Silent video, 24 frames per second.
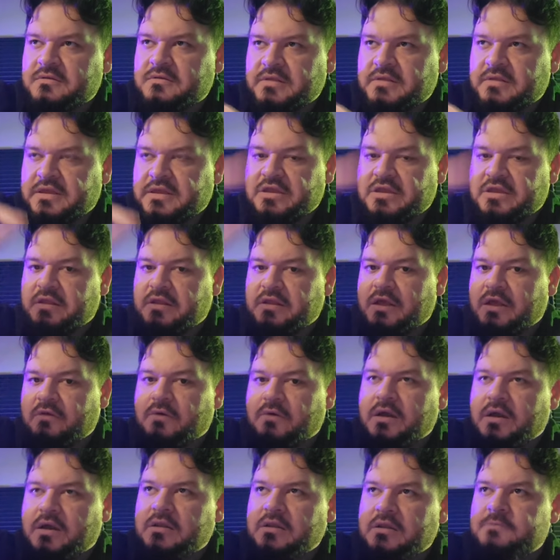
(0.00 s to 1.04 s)
Like you go down
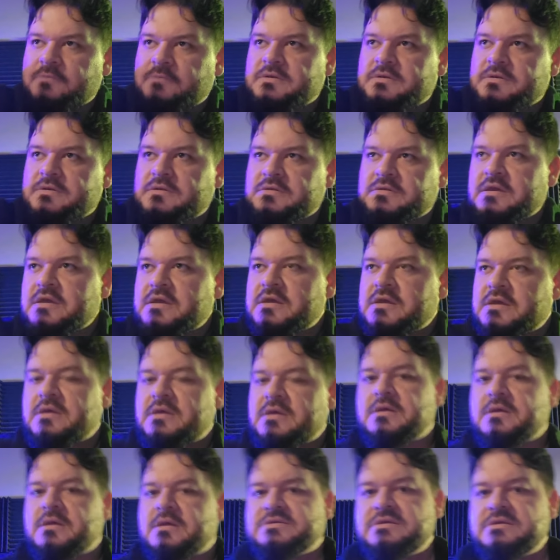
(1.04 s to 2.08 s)
Guadalupe, and then
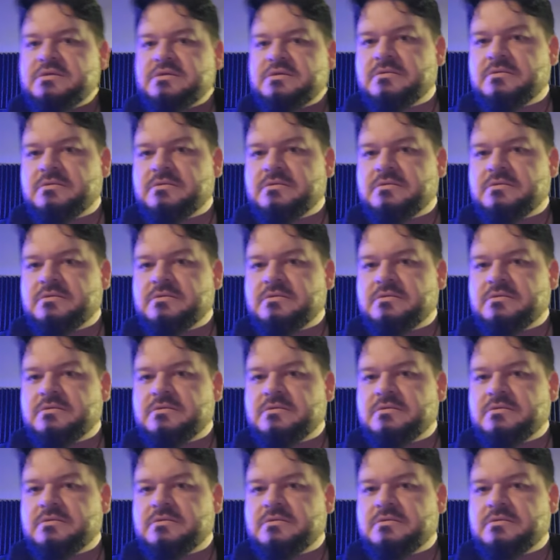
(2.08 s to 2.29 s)
I think